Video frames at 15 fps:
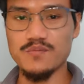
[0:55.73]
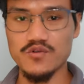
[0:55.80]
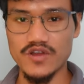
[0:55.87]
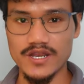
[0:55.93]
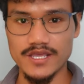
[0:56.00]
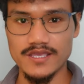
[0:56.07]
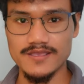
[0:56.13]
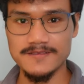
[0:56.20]
I'm
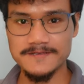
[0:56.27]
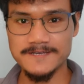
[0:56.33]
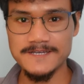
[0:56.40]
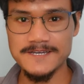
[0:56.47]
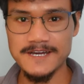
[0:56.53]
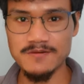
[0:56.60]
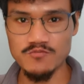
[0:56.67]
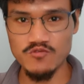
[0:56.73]
ready.
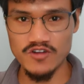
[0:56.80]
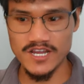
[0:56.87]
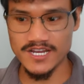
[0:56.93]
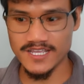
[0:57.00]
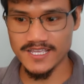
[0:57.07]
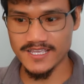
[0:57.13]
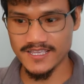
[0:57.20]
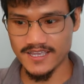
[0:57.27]
I'm
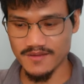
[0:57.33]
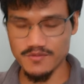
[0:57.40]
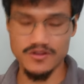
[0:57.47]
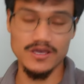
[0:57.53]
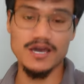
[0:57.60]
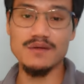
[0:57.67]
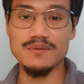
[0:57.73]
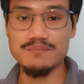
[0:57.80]
ready. I'm
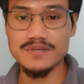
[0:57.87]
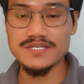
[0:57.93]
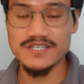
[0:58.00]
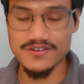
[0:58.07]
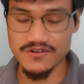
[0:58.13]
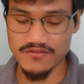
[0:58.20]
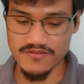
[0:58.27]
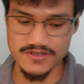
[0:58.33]
ready. I'm a
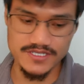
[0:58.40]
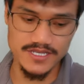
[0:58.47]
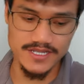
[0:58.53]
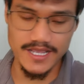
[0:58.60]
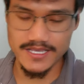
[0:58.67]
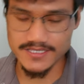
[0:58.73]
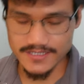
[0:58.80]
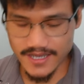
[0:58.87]
bit nervous
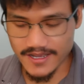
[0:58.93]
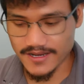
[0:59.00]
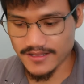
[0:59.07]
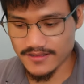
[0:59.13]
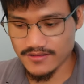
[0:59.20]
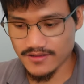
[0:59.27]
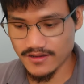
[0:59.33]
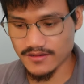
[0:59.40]
and
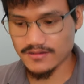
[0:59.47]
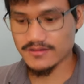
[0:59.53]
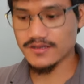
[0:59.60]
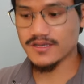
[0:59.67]
excited, you know.